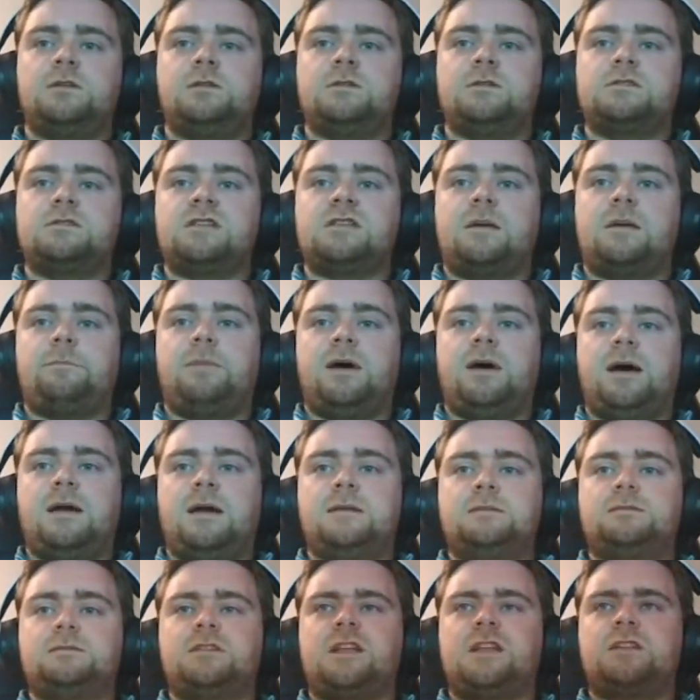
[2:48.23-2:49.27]
It's not
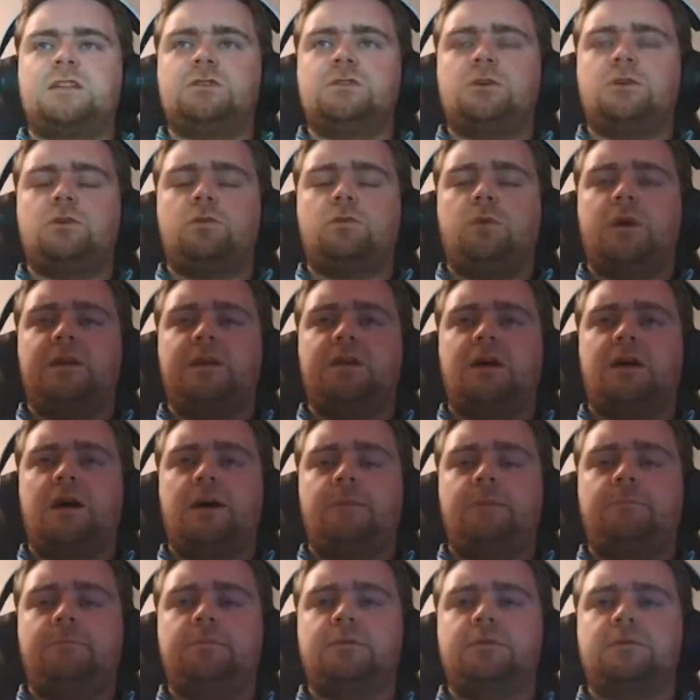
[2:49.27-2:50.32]
bad. That took quite a hop.